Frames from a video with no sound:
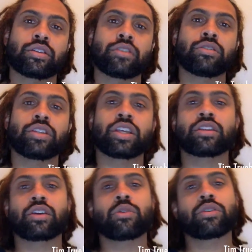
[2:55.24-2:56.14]
You only get
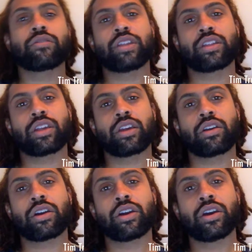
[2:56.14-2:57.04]
to go into 5th
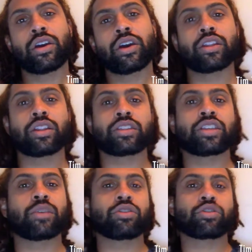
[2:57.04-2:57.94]
gear. And then let's
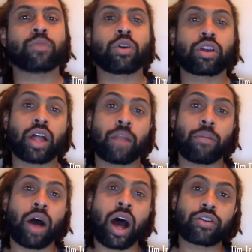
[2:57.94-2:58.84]
say when you're smoking a lot of
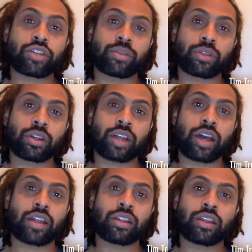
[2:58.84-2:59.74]
pot or something like
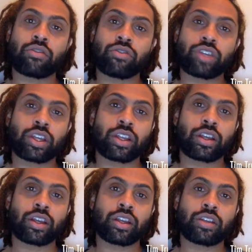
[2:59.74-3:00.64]
that, then you're only
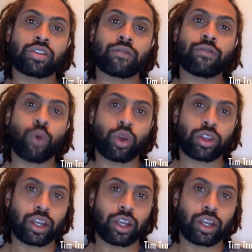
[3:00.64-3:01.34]
getting into 4th